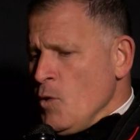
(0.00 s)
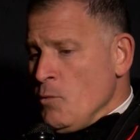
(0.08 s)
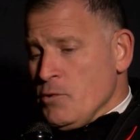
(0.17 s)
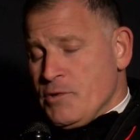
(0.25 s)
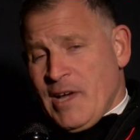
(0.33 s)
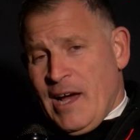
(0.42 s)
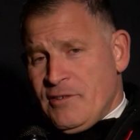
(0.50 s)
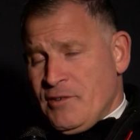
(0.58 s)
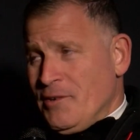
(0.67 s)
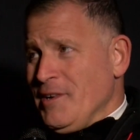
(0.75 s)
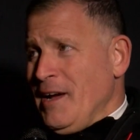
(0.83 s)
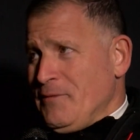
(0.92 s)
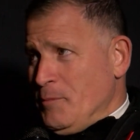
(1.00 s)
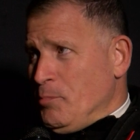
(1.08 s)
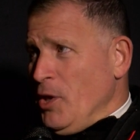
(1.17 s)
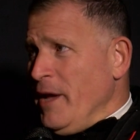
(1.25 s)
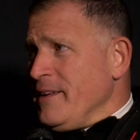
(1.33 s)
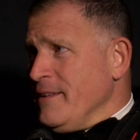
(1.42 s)
Well, there's guys that are going to have to
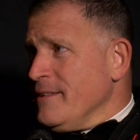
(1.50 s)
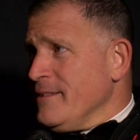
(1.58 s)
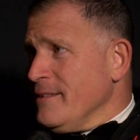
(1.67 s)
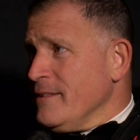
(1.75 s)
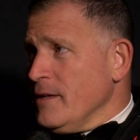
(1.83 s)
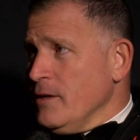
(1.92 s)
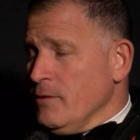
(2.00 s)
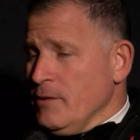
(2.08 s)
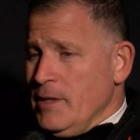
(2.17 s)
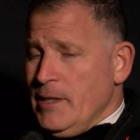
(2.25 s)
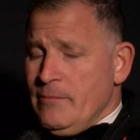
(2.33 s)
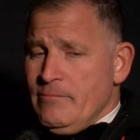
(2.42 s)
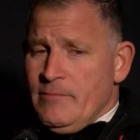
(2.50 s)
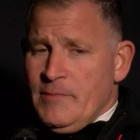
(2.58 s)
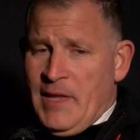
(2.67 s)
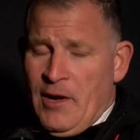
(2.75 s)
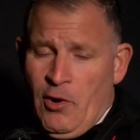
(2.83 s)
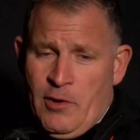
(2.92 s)
play. You know,
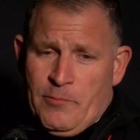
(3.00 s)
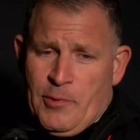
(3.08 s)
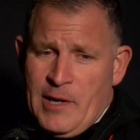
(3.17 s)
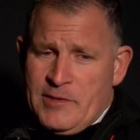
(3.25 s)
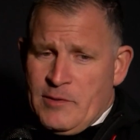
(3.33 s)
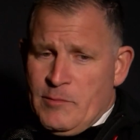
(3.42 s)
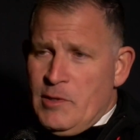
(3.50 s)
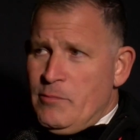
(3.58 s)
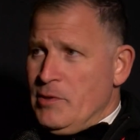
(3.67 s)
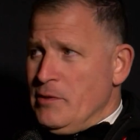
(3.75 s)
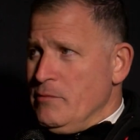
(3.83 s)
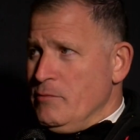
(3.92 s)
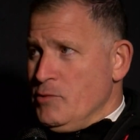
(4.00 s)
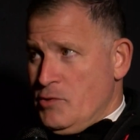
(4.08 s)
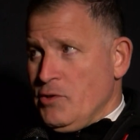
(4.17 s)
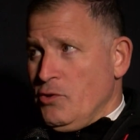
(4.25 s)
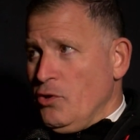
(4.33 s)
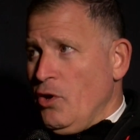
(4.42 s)
they are impressing me, but there's
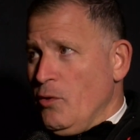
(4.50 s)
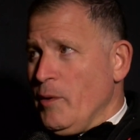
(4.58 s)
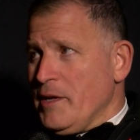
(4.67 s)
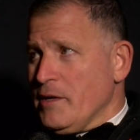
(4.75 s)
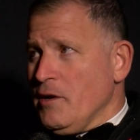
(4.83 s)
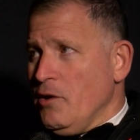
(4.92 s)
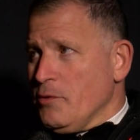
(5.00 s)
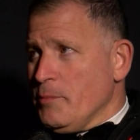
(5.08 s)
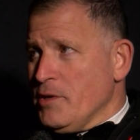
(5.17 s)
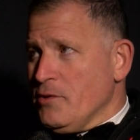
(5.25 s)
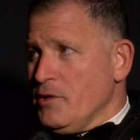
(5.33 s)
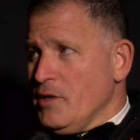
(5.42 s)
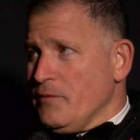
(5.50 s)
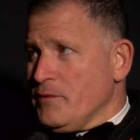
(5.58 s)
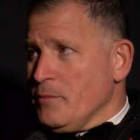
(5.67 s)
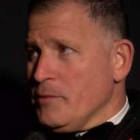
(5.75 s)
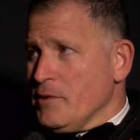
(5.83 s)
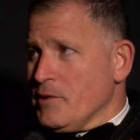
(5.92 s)
still a long way to go to be good enough
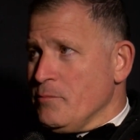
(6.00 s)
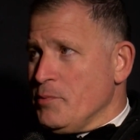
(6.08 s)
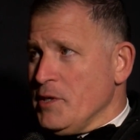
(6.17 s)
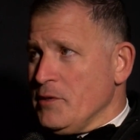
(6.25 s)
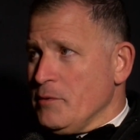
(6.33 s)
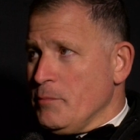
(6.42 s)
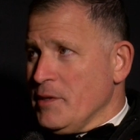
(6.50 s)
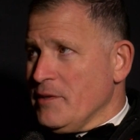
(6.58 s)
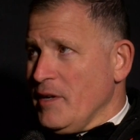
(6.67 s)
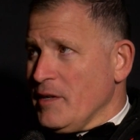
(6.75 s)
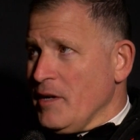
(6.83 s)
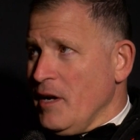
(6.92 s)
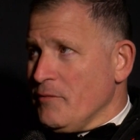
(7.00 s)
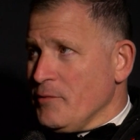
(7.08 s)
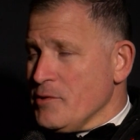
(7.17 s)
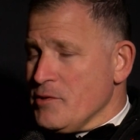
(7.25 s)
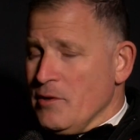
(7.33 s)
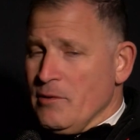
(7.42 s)
to compete in the Big Ten
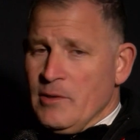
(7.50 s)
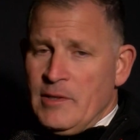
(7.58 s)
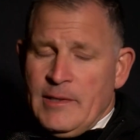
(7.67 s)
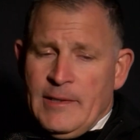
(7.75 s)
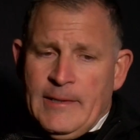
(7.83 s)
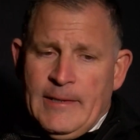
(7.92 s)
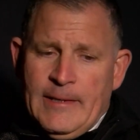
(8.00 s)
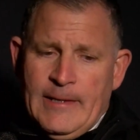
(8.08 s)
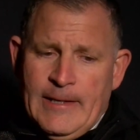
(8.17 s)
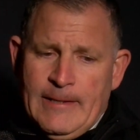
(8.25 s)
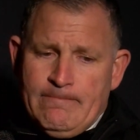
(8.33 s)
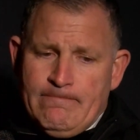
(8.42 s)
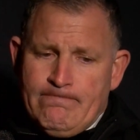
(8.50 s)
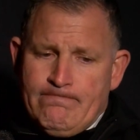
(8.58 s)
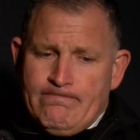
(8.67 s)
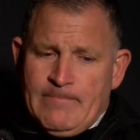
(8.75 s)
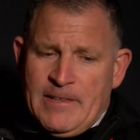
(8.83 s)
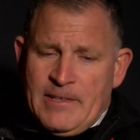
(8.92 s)
Conference. So
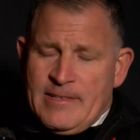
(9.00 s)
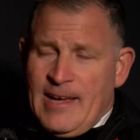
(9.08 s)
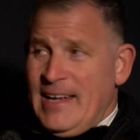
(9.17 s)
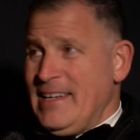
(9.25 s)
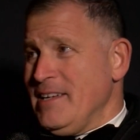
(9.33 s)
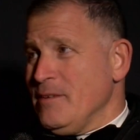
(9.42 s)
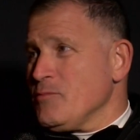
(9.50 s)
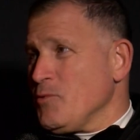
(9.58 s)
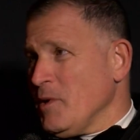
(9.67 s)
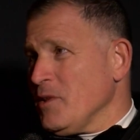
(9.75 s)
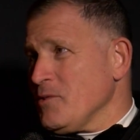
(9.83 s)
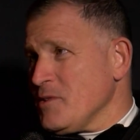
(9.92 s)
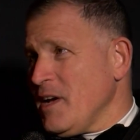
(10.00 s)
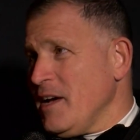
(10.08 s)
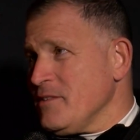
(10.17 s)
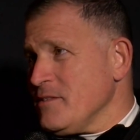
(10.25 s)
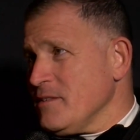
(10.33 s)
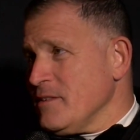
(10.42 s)
I think Ty Needham's one of those
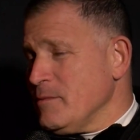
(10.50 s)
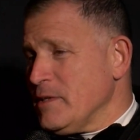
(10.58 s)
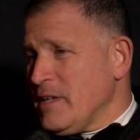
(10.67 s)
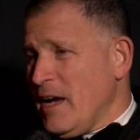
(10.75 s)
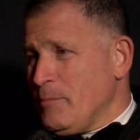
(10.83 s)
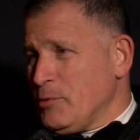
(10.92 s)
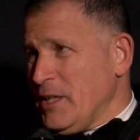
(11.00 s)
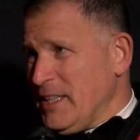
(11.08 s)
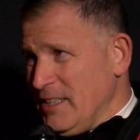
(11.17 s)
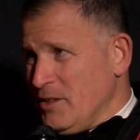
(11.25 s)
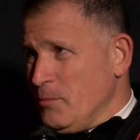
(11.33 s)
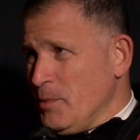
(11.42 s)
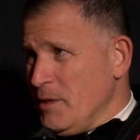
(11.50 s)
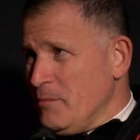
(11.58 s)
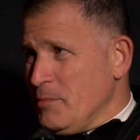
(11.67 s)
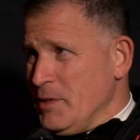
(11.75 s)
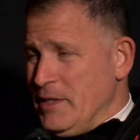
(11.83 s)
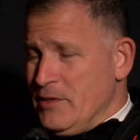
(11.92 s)
guys. I mean, Ty played a little
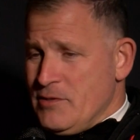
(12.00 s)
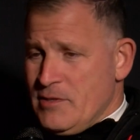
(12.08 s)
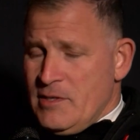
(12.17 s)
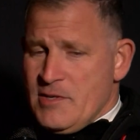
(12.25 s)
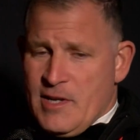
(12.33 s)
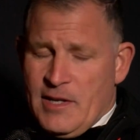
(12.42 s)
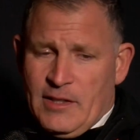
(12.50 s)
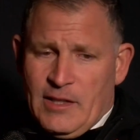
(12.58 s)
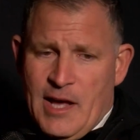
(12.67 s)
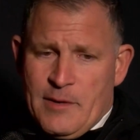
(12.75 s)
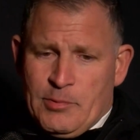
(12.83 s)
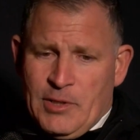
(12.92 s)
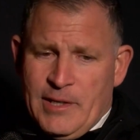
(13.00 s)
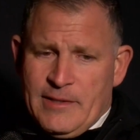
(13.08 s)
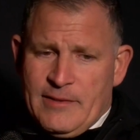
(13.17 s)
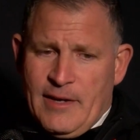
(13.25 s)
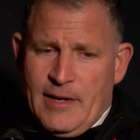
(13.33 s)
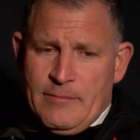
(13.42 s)
bit, but he's getting a lot of
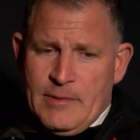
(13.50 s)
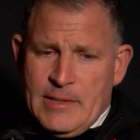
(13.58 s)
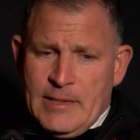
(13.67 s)
playing time.